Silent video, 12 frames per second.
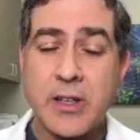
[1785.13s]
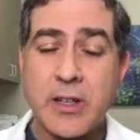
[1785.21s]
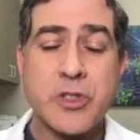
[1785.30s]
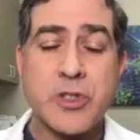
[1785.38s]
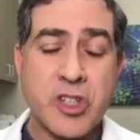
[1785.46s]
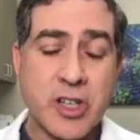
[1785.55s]

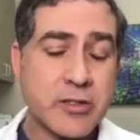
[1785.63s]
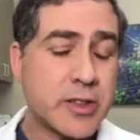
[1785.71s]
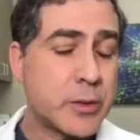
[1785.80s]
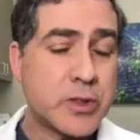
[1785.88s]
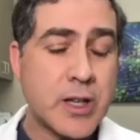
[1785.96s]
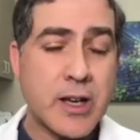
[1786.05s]
we generally
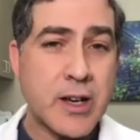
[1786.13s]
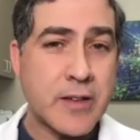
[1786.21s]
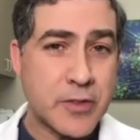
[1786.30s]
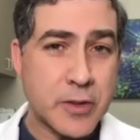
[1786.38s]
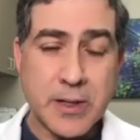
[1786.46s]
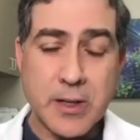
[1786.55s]
will not
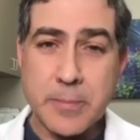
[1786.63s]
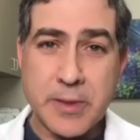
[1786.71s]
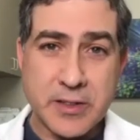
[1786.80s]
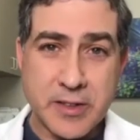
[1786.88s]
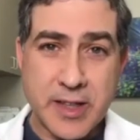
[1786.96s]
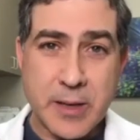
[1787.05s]
offer
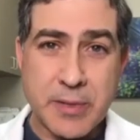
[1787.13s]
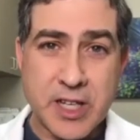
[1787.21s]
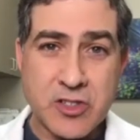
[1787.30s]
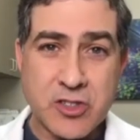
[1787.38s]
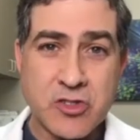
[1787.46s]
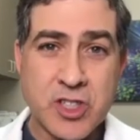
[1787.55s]
PRP to that
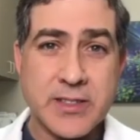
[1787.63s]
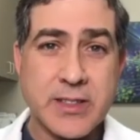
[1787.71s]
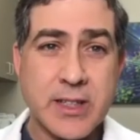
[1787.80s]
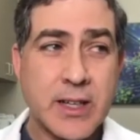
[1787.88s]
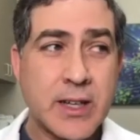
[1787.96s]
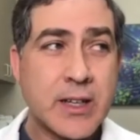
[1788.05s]
patient, just
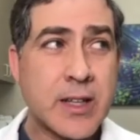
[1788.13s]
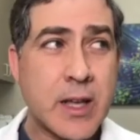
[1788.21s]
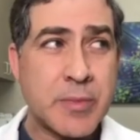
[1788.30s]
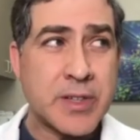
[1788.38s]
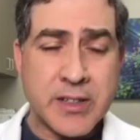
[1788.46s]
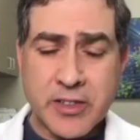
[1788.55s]
not
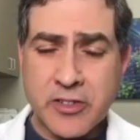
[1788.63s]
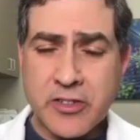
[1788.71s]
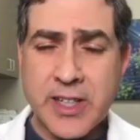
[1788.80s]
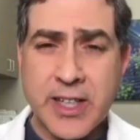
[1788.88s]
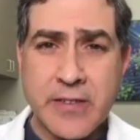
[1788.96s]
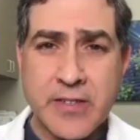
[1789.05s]
because there's
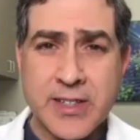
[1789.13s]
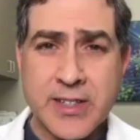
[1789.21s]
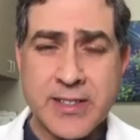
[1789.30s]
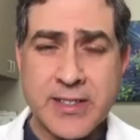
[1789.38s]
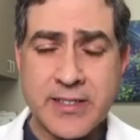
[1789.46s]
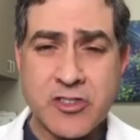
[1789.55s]
any evidence
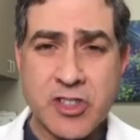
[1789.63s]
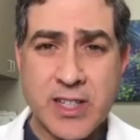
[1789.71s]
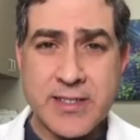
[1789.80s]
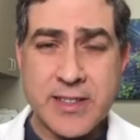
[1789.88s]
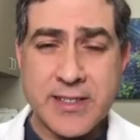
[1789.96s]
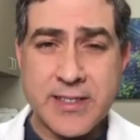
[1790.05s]
to suggest
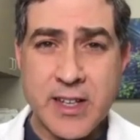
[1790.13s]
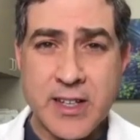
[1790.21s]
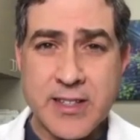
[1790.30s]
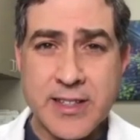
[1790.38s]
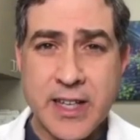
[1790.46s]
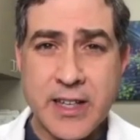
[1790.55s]
that it's
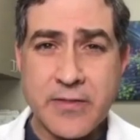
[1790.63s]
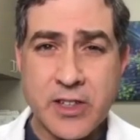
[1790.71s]
unsafe.